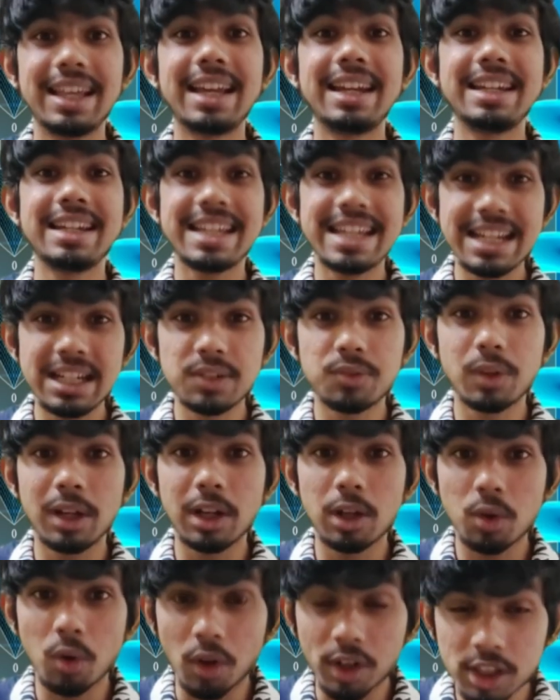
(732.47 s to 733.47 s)
then it
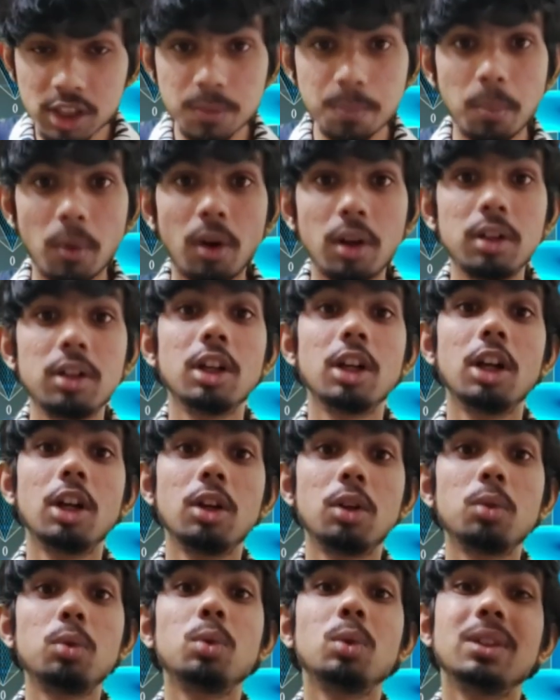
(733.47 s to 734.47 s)
will correspond
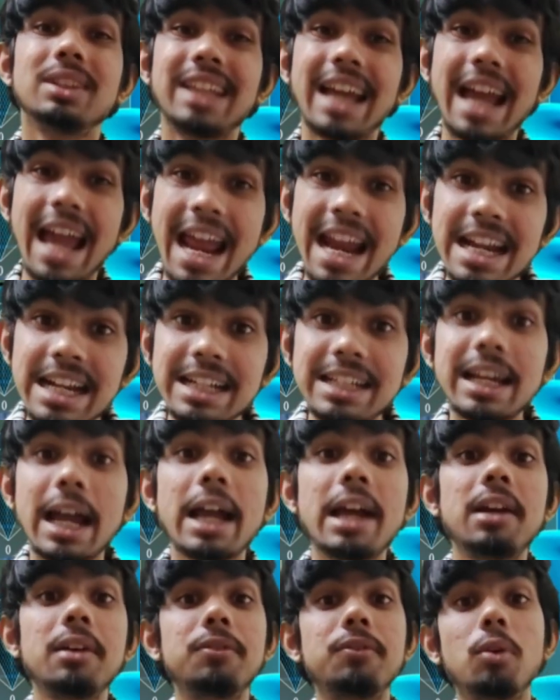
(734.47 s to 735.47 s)
to the
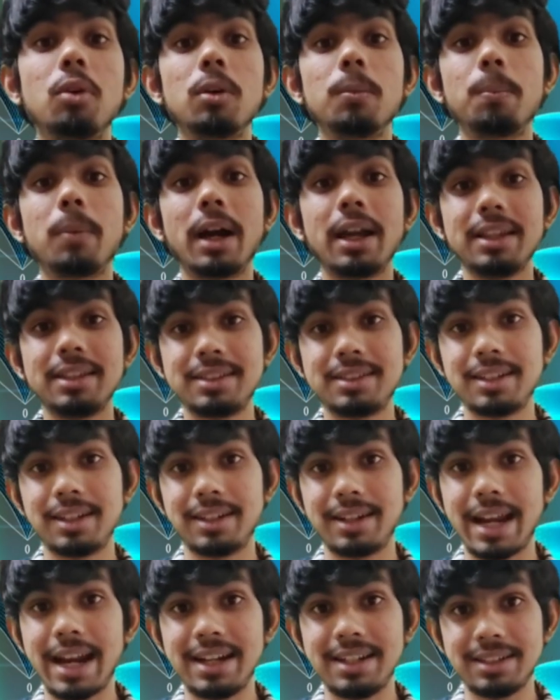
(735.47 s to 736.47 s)
entire 4 pi
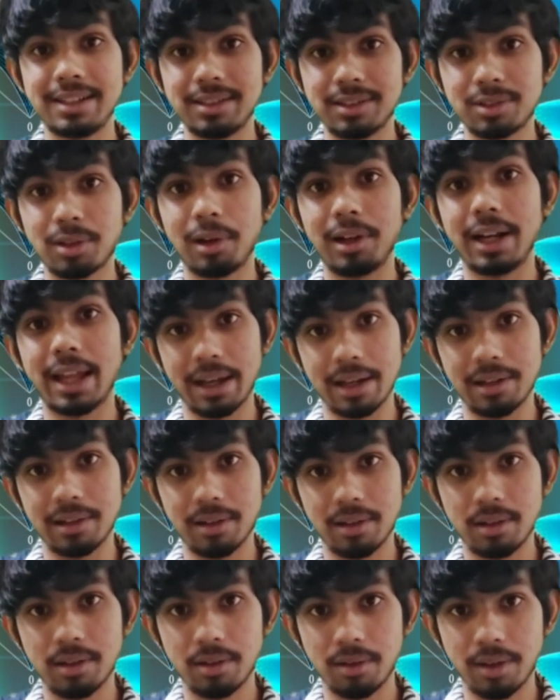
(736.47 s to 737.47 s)
steradian solid
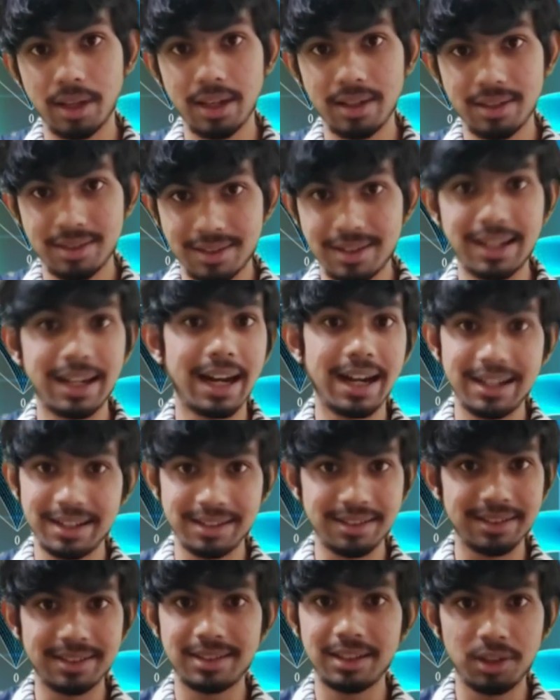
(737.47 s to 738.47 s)
angle. Okay,
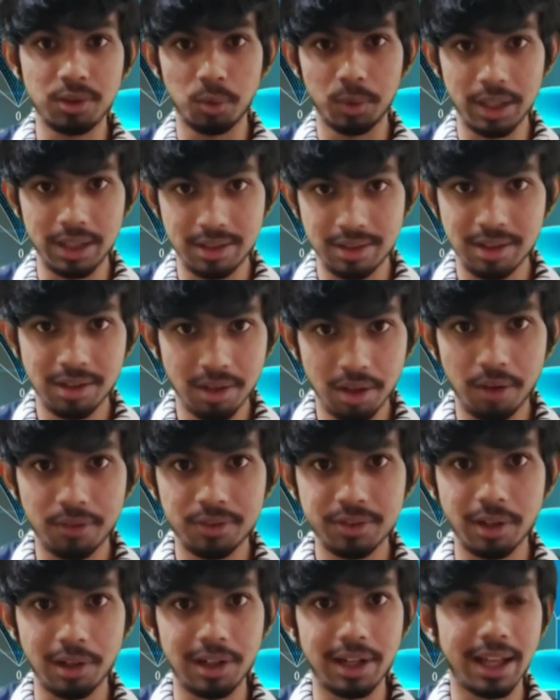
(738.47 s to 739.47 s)
steradian is the unit
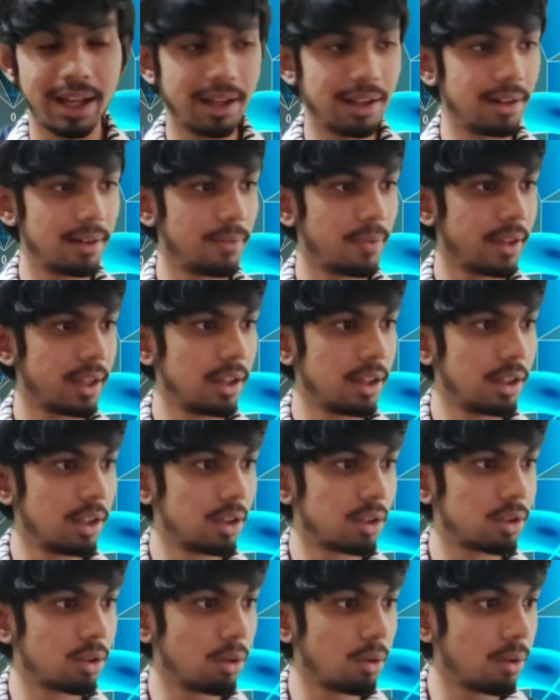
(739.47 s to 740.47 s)
of solid angle.
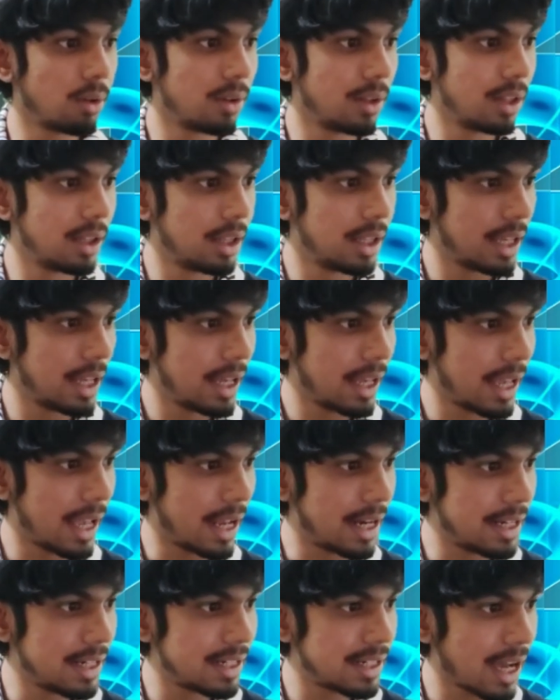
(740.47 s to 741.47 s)
So
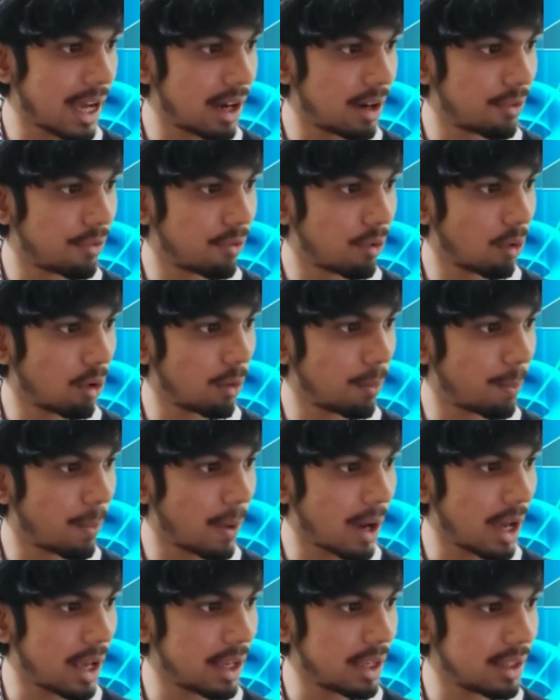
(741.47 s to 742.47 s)
entire 4
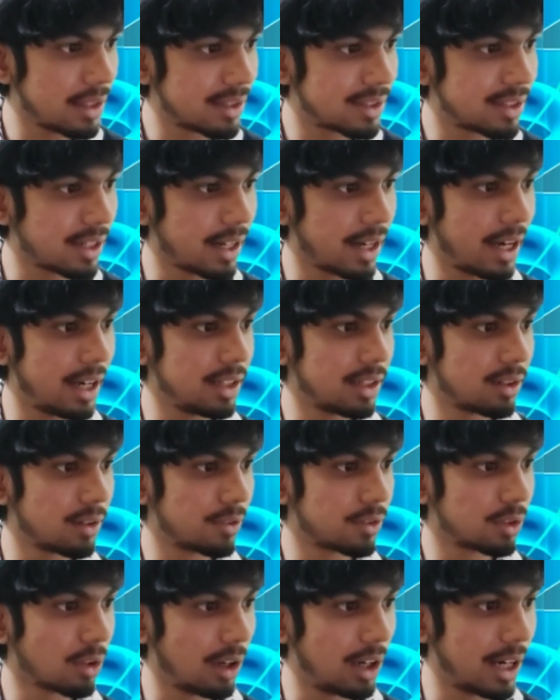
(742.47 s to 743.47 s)
pi steradian
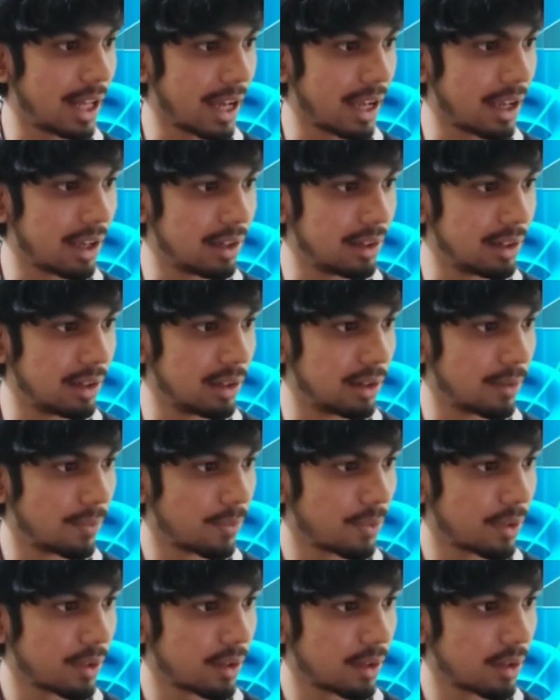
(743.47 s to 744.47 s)
of solid angle